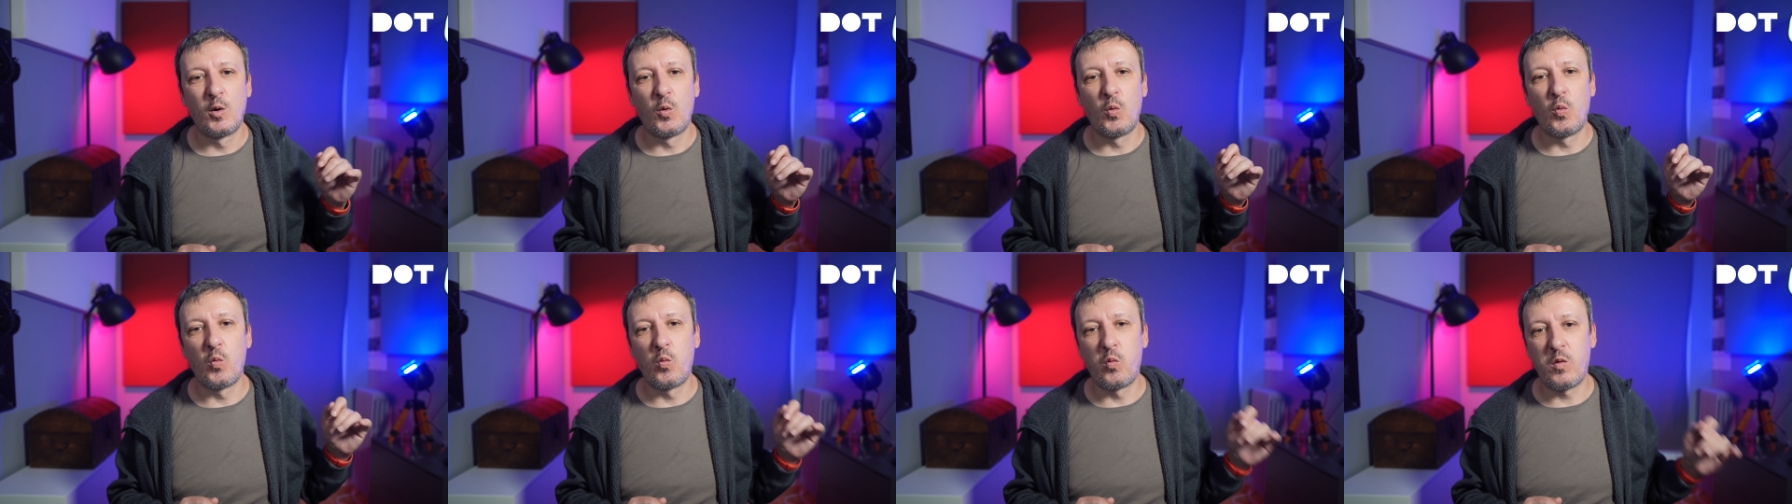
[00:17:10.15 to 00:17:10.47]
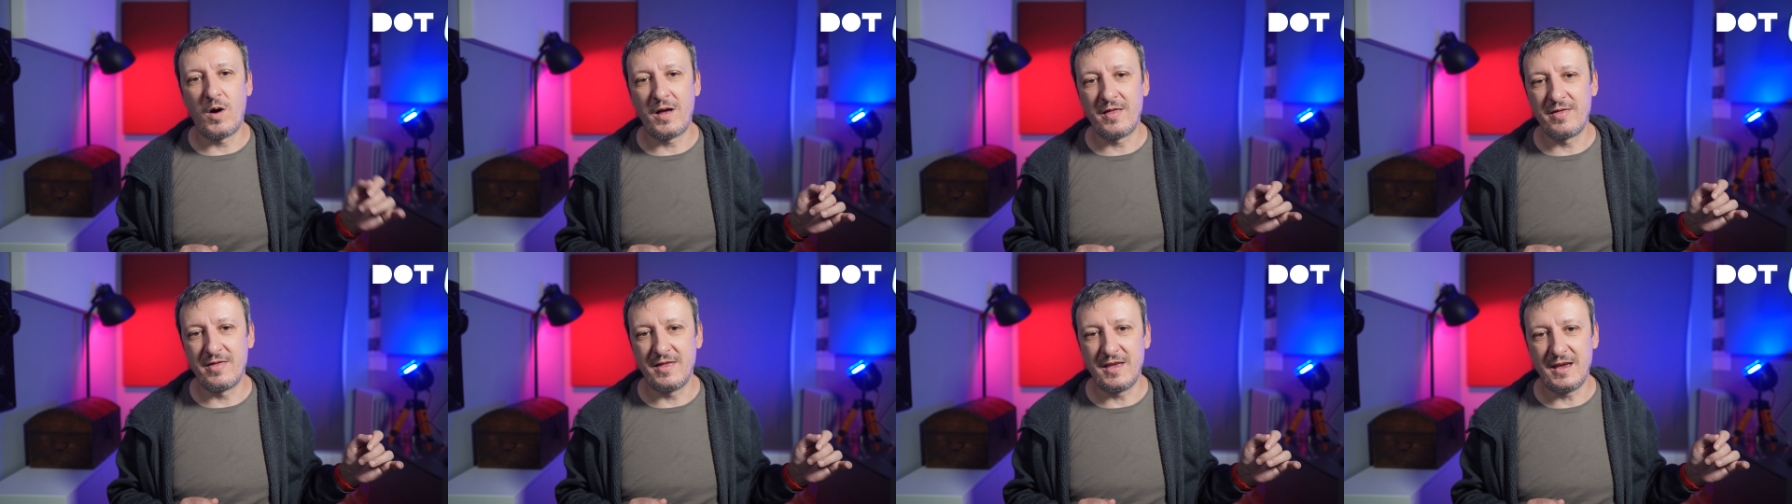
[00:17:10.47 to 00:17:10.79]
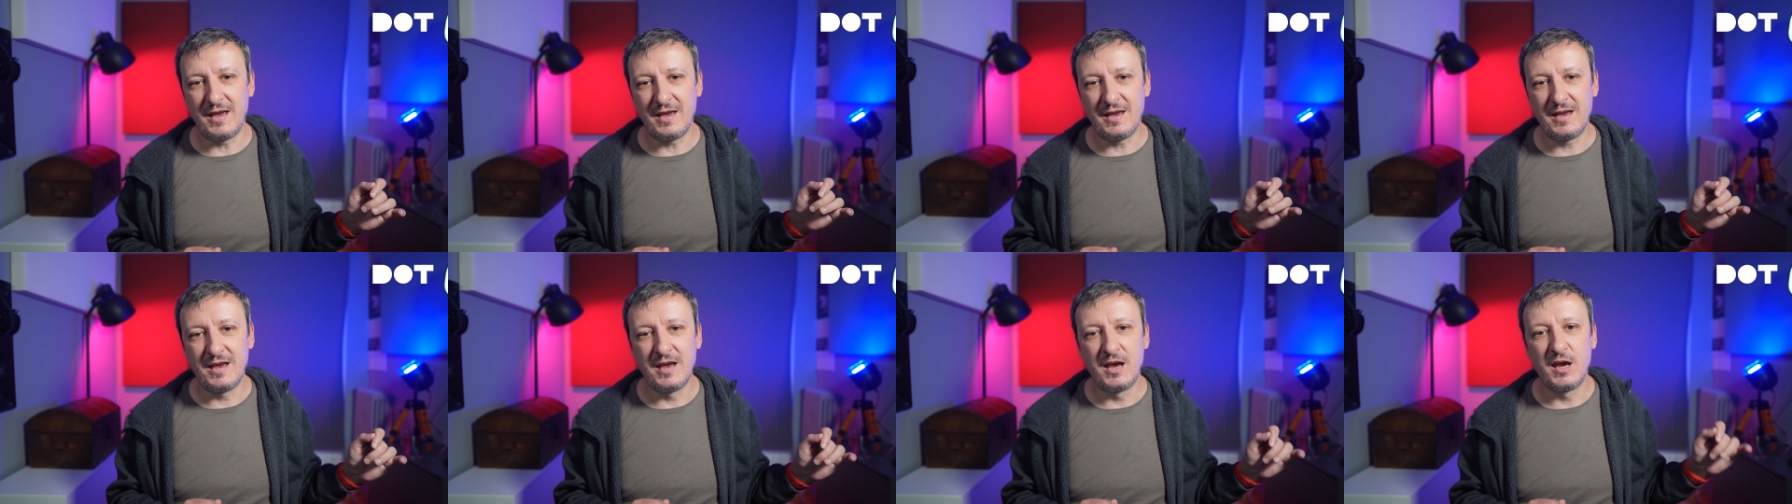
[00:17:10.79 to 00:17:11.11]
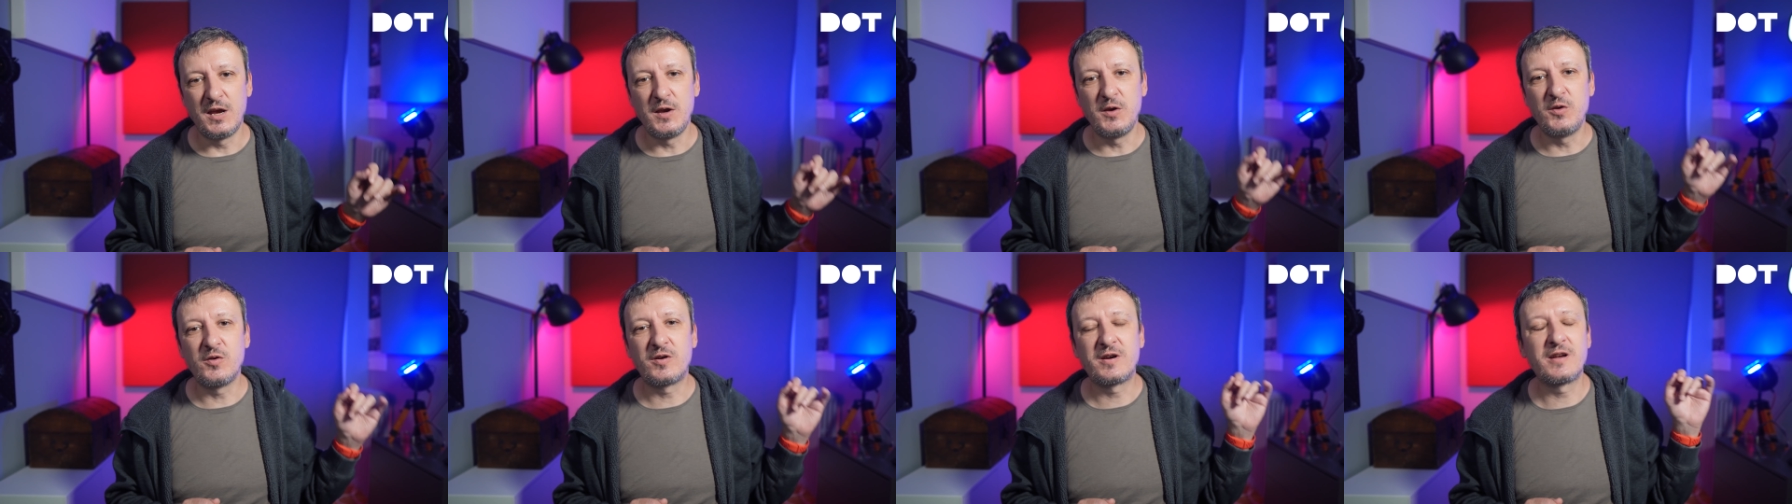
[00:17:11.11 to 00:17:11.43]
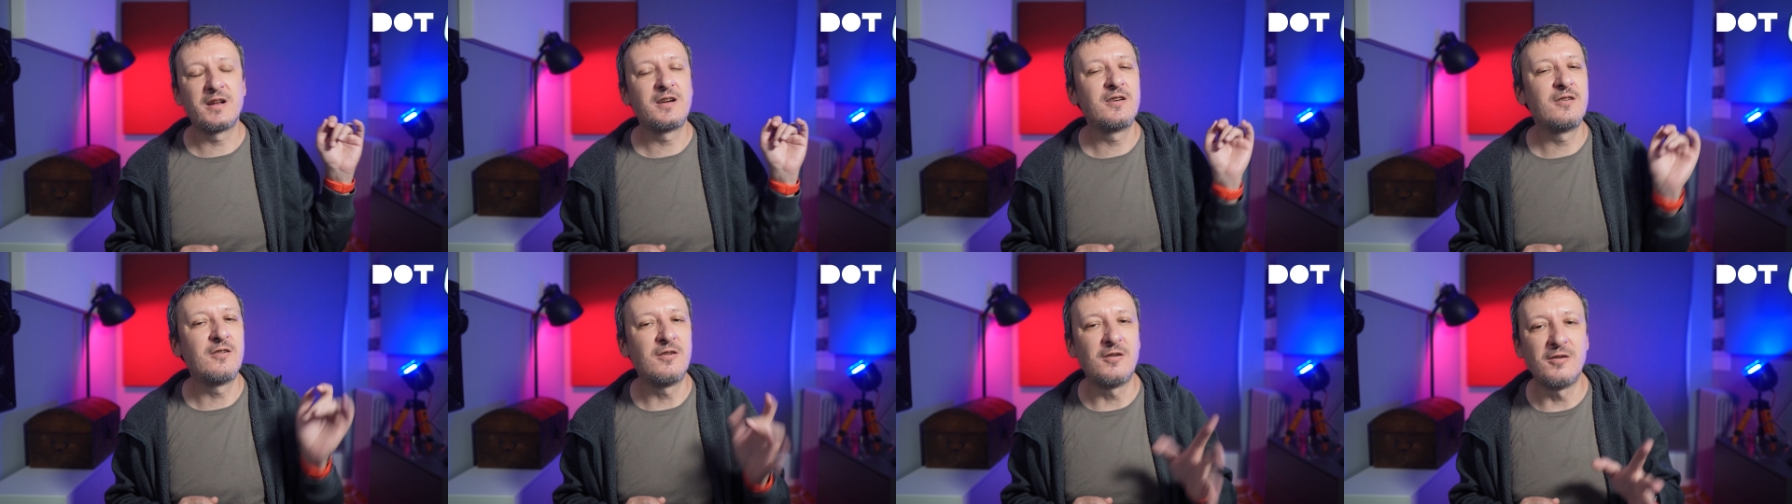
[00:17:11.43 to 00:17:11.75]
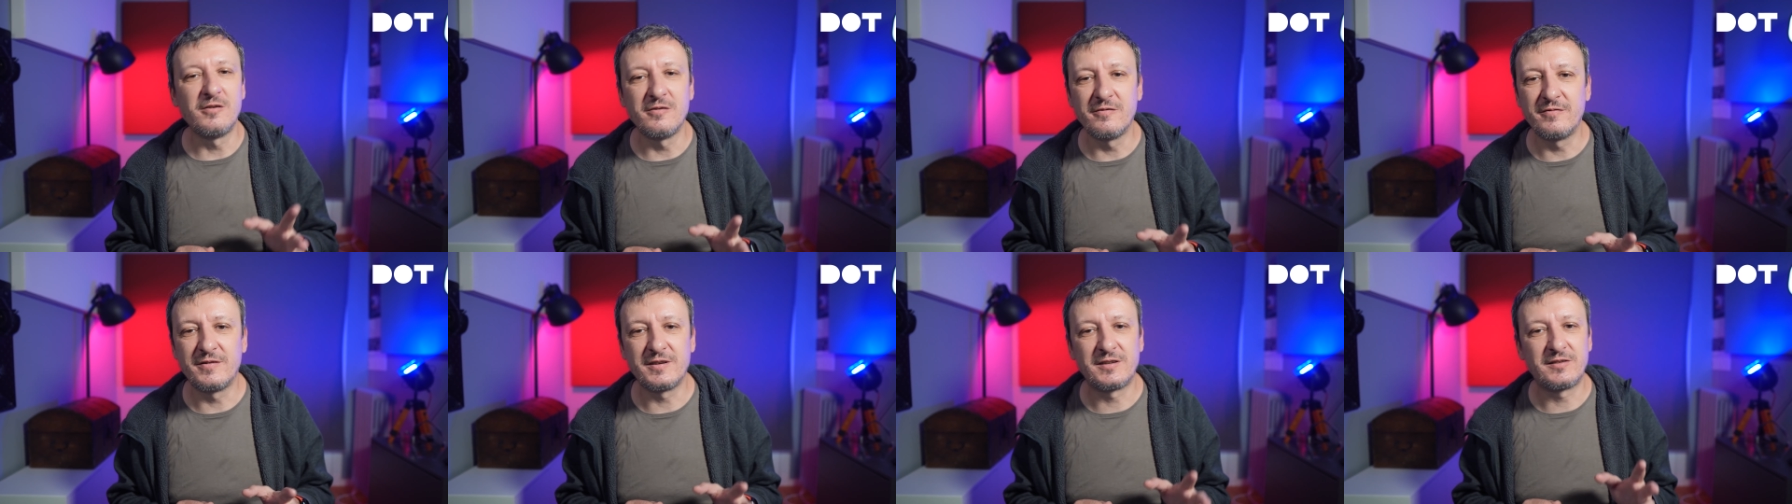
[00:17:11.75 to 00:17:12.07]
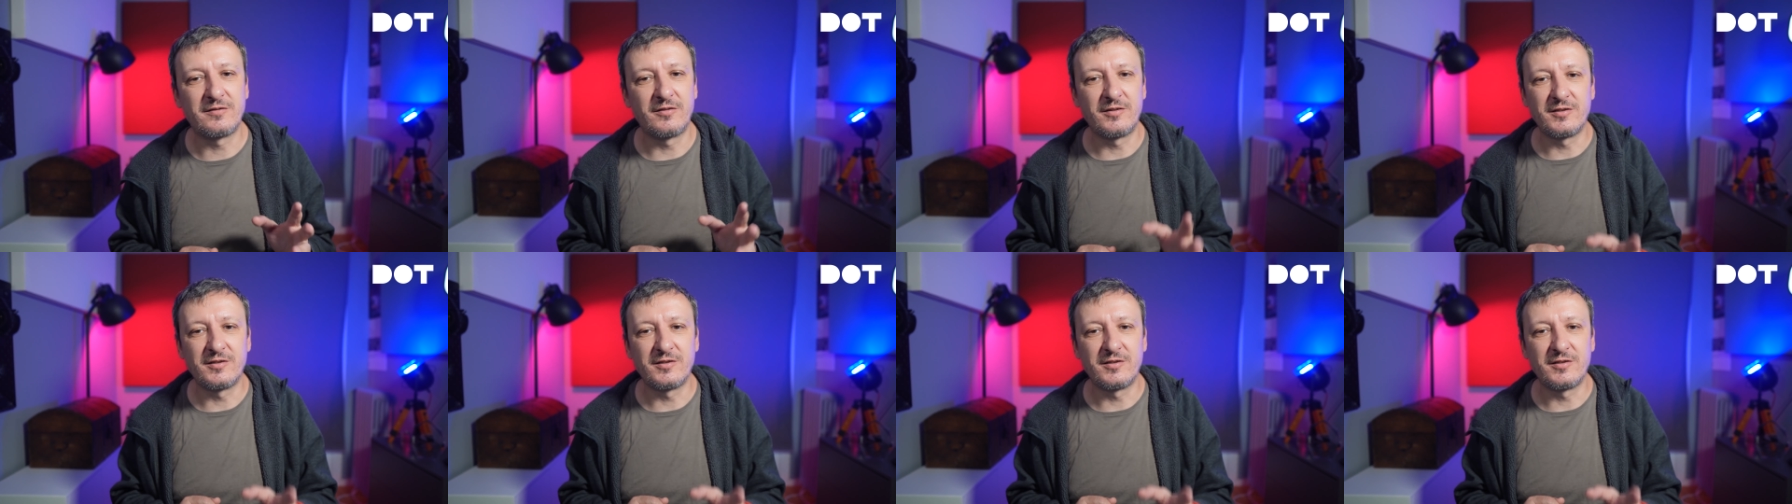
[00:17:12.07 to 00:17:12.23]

one day you can always